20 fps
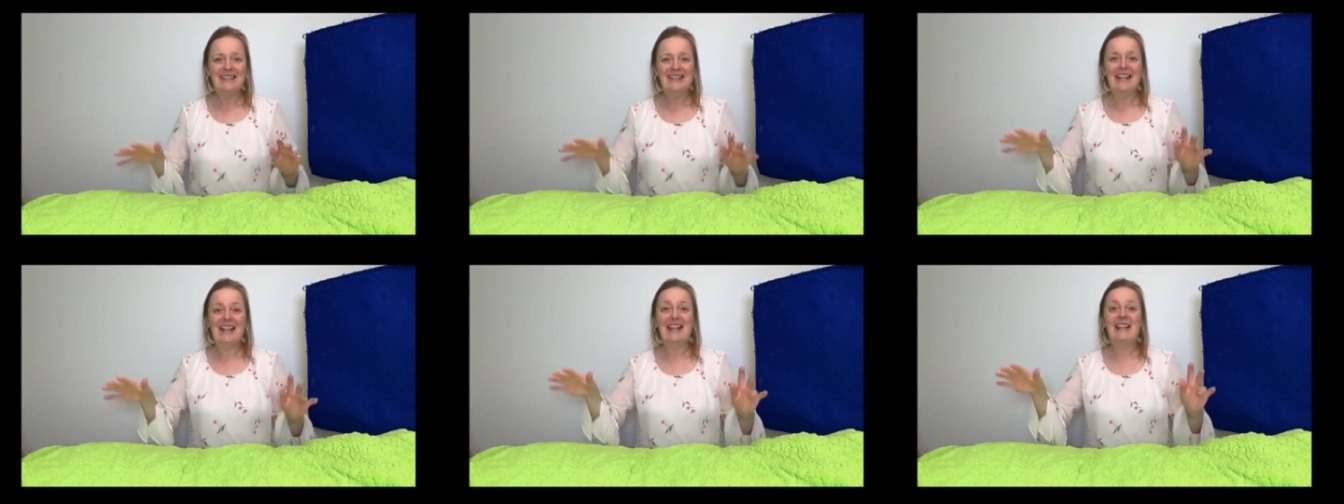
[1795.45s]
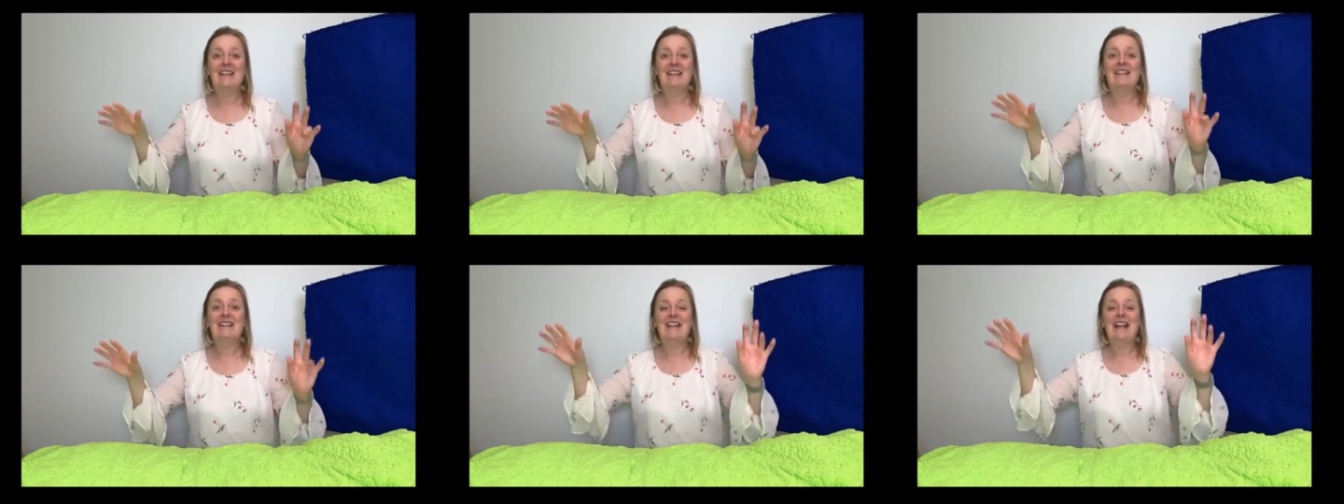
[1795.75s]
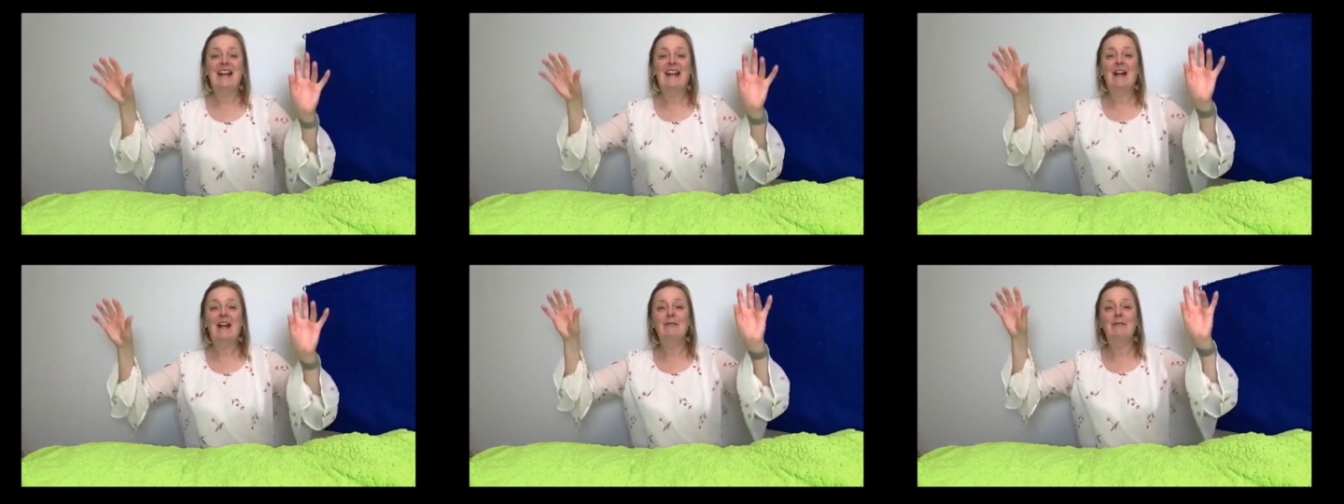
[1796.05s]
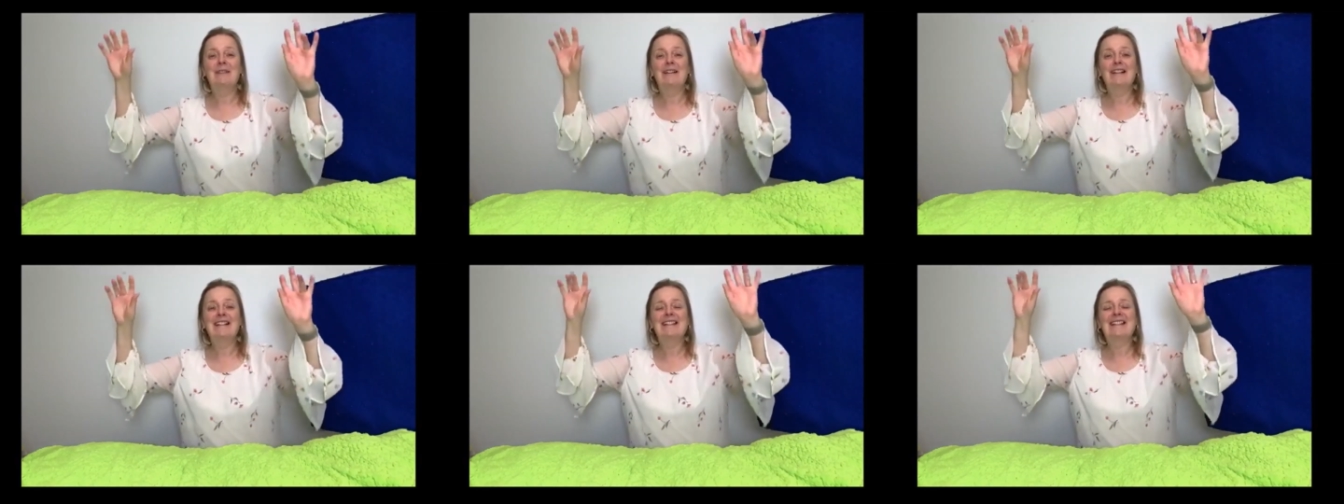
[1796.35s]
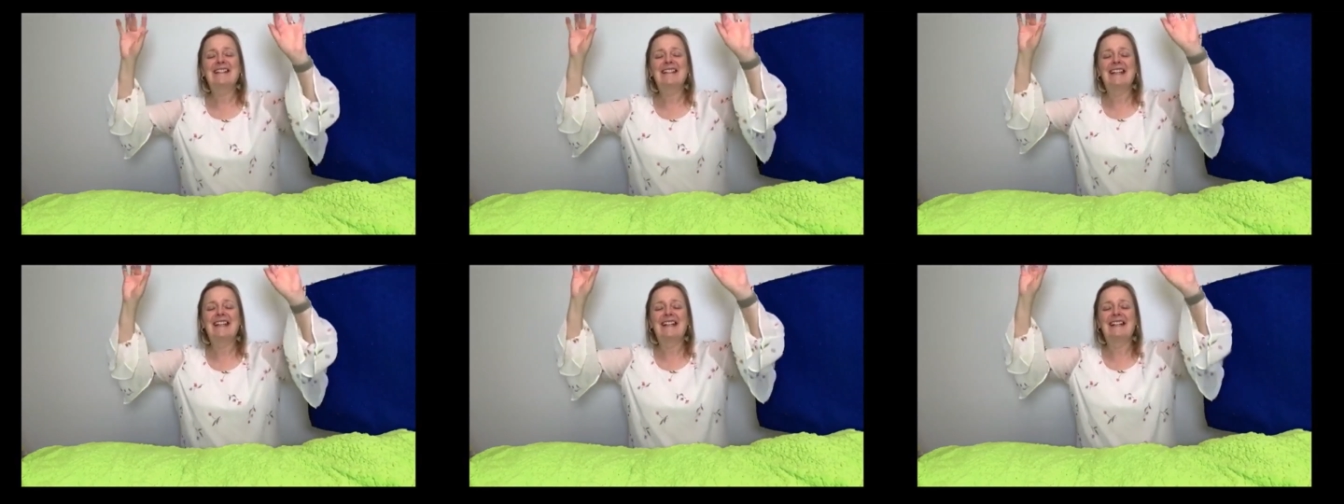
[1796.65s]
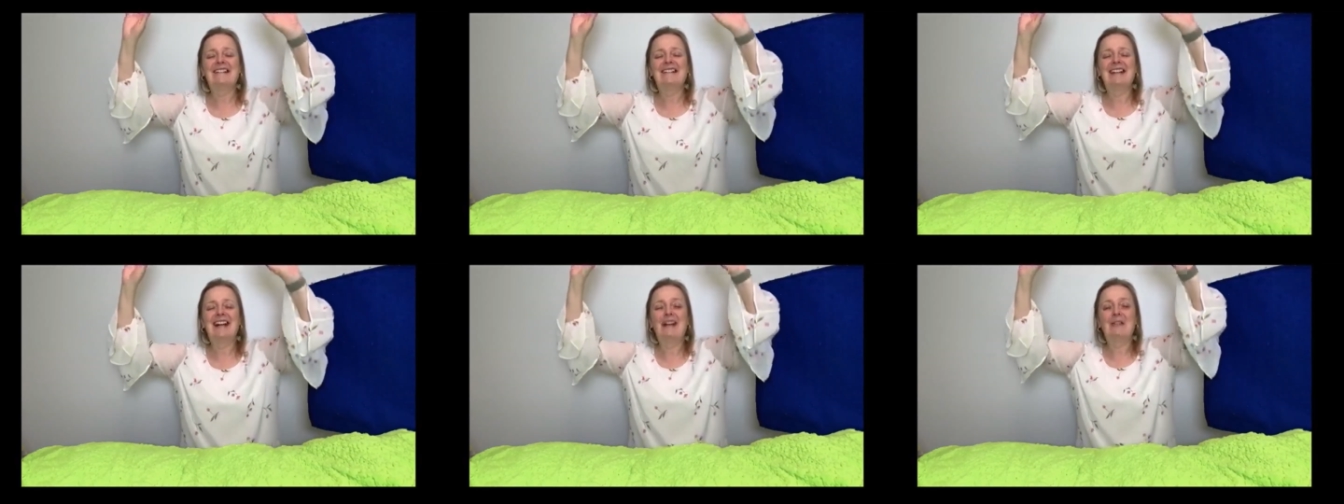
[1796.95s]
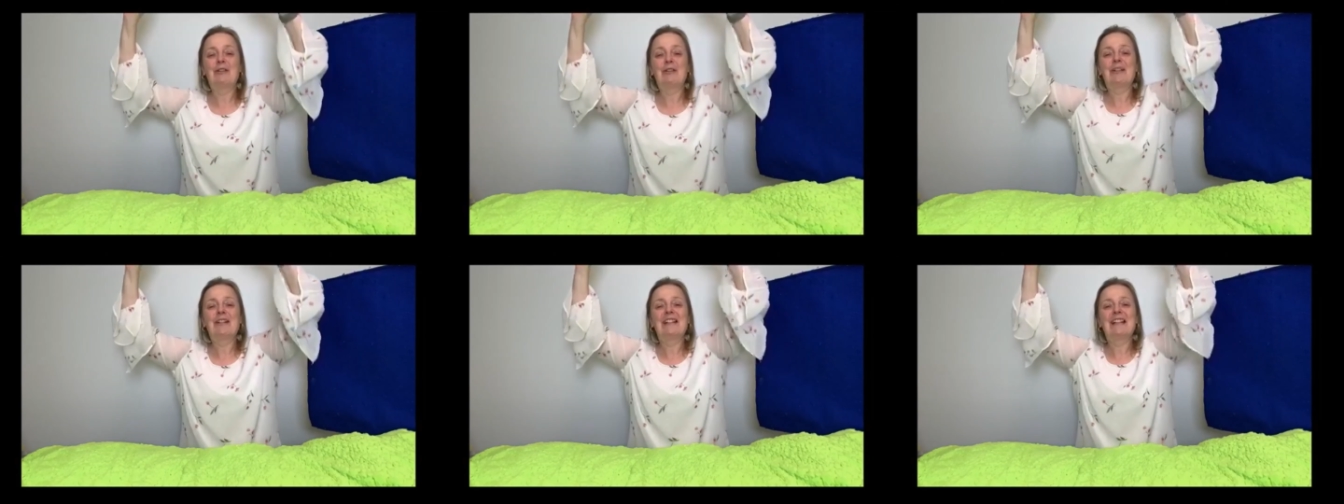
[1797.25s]
And now let's tickle
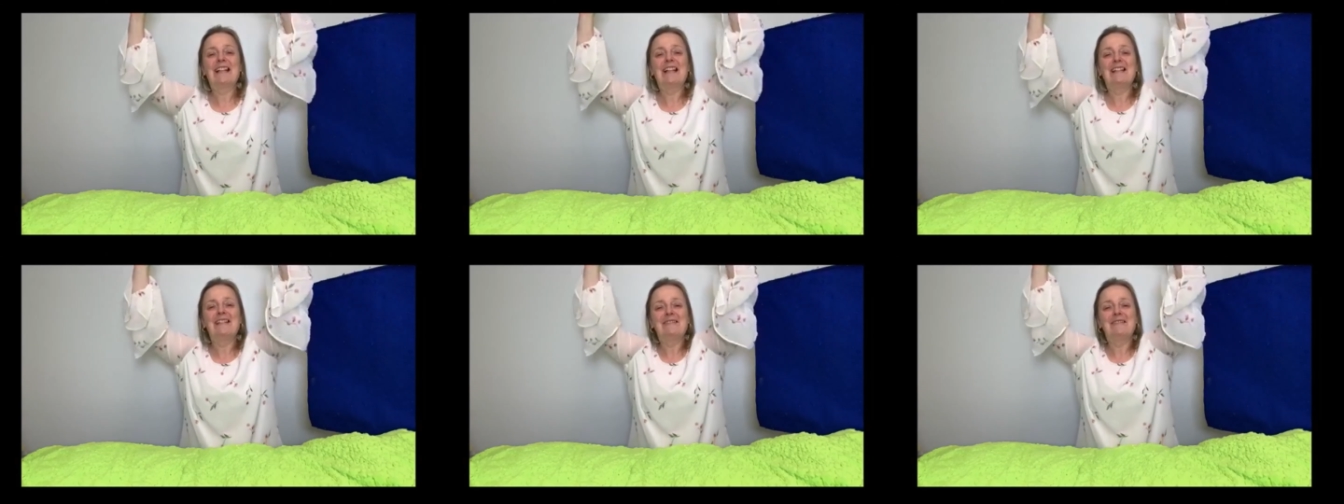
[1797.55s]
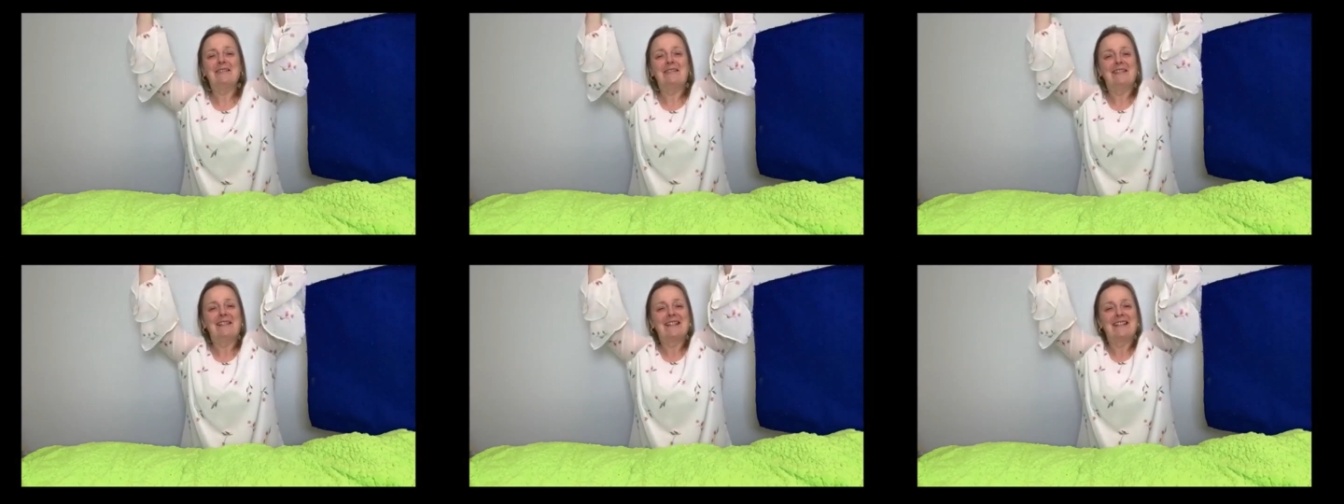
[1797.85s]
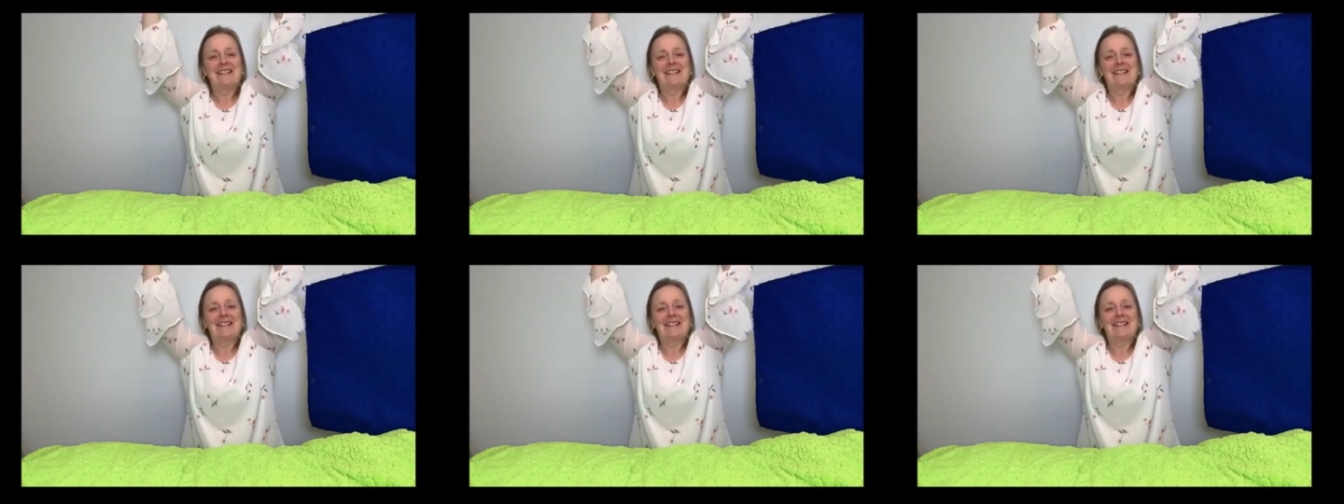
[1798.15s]
our clouds.